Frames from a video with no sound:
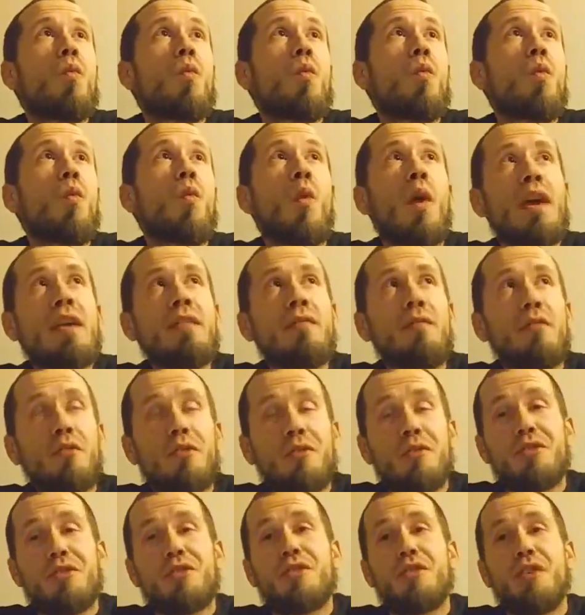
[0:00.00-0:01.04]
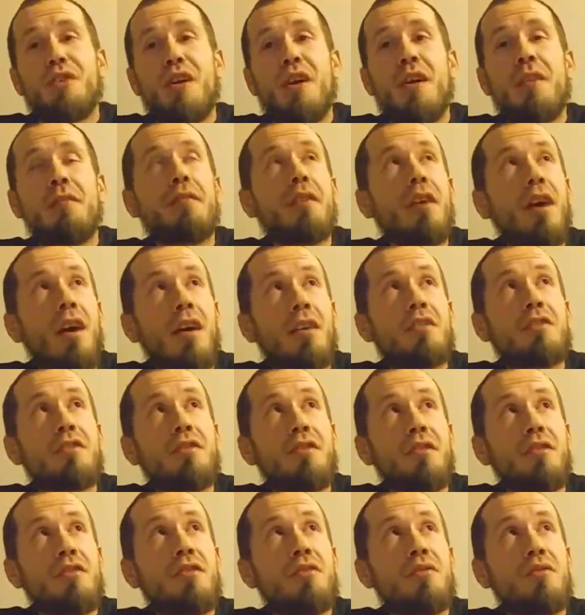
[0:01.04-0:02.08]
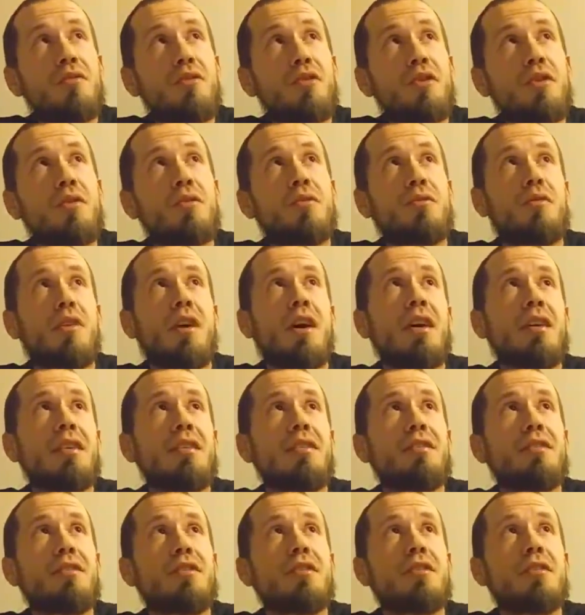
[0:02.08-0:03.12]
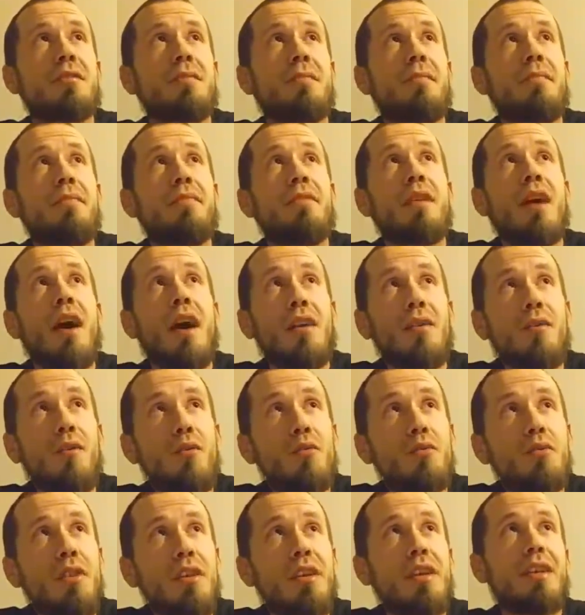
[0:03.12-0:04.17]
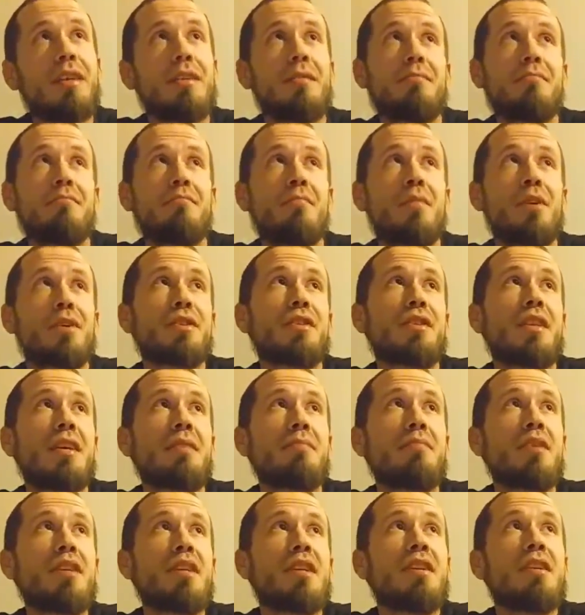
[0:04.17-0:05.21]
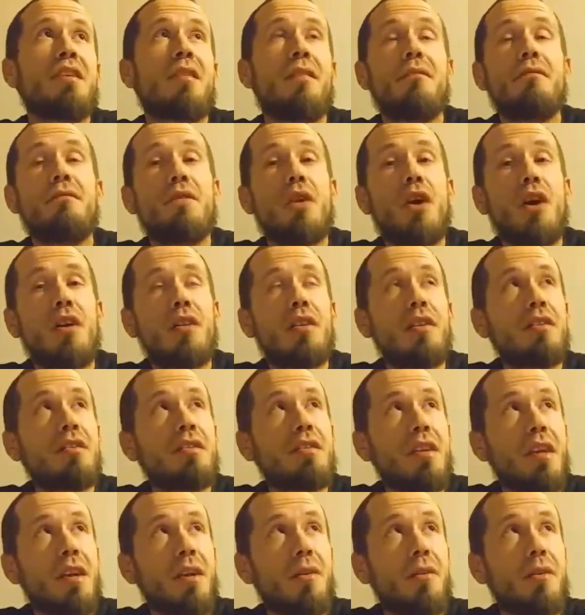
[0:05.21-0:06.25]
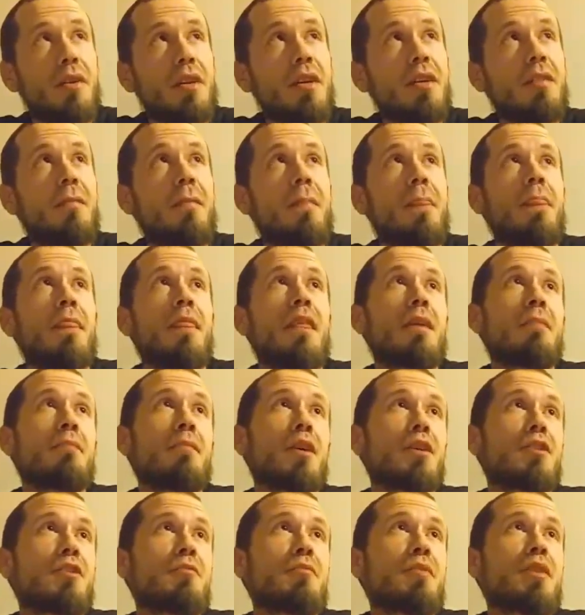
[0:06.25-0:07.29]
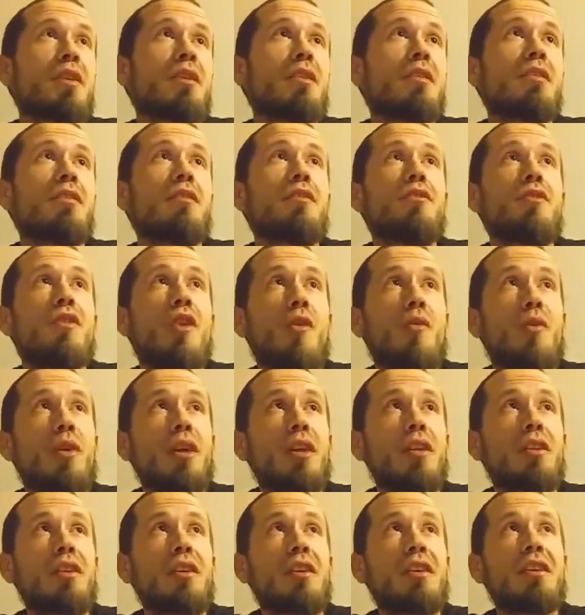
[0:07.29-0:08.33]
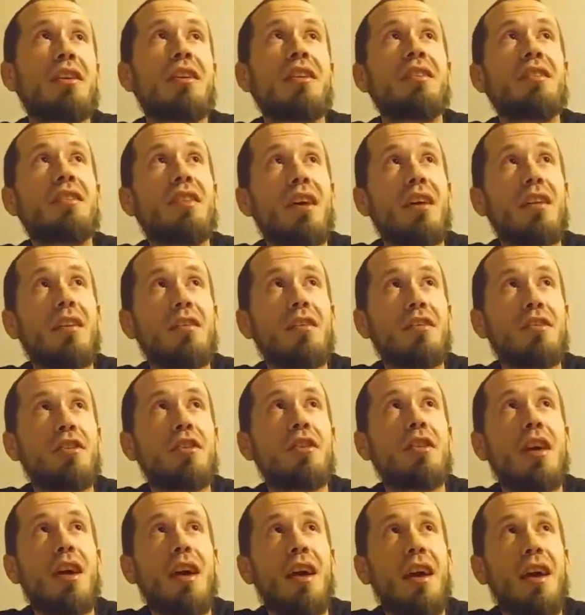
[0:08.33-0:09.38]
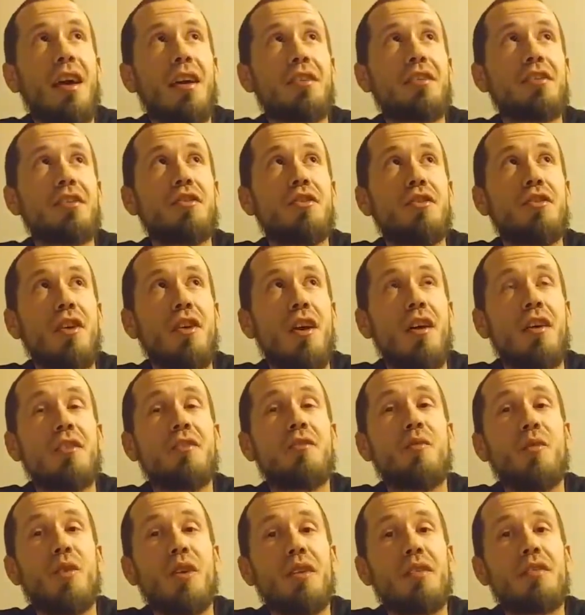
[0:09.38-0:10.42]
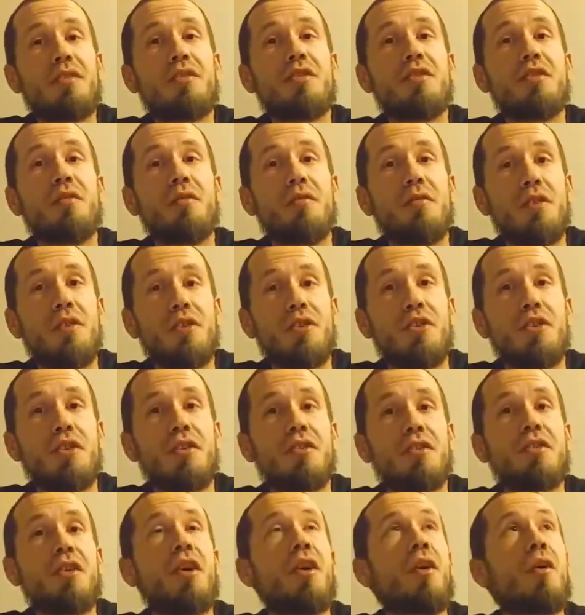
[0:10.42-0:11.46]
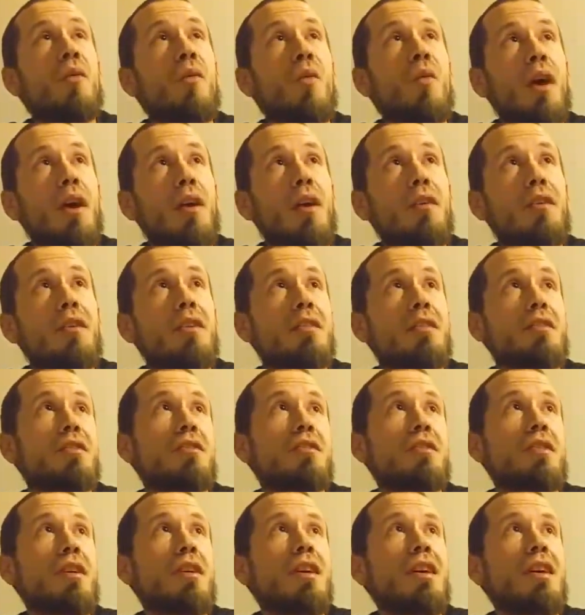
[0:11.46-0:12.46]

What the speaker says: Waivers of constitutional rights. Not only must they be voluntary, they must be knowingly intelligent acts done with sufficient awareness.